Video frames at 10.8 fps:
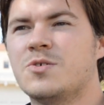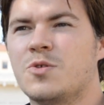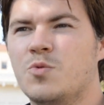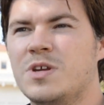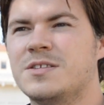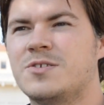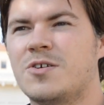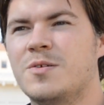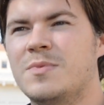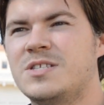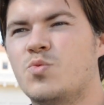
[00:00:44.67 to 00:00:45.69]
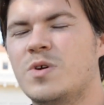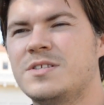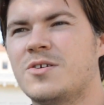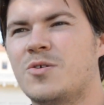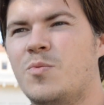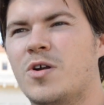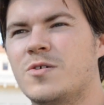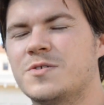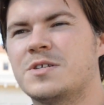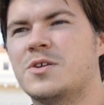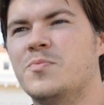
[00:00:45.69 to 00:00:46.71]
so that we can turn them into wind tunnel
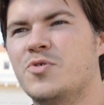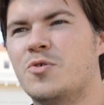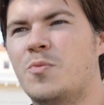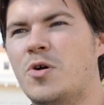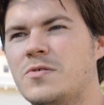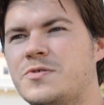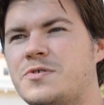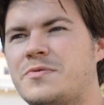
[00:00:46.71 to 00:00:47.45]
models and computer models.